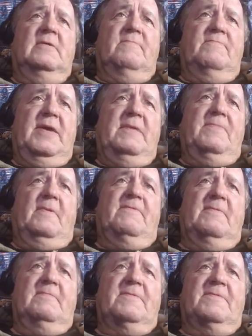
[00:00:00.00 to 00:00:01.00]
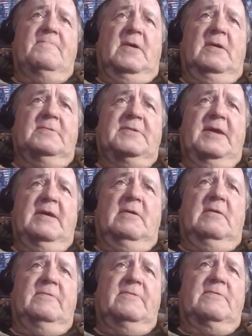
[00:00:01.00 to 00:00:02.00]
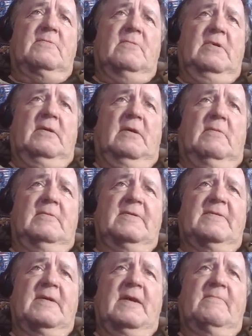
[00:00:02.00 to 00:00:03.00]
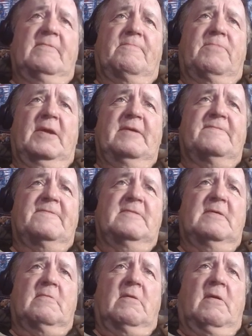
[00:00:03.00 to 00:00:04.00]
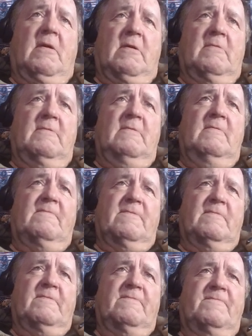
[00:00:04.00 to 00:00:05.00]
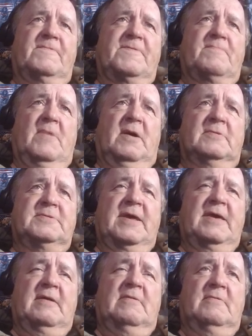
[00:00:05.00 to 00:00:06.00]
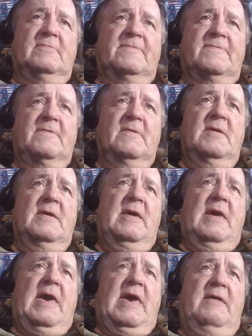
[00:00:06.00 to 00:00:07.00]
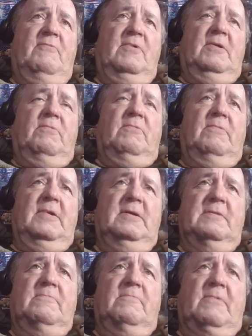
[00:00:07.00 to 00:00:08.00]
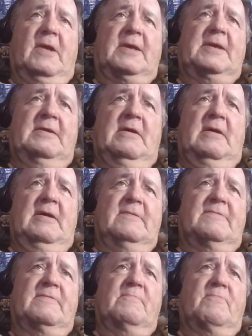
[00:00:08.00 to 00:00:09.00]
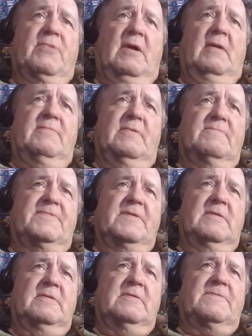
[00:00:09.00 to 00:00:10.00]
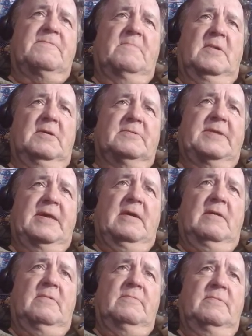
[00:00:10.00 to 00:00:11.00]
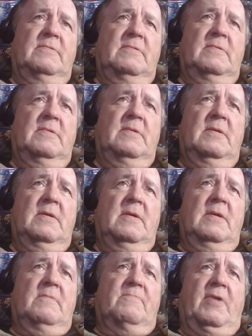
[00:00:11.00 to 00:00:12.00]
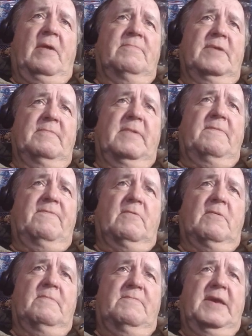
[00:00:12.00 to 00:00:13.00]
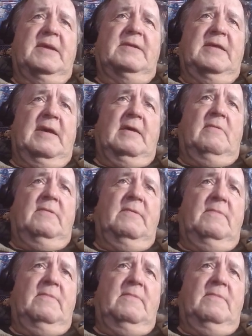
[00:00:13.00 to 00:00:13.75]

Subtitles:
People from small towns will always have a place in their heart for small towns and will recognize problems in a small town probably before a big town.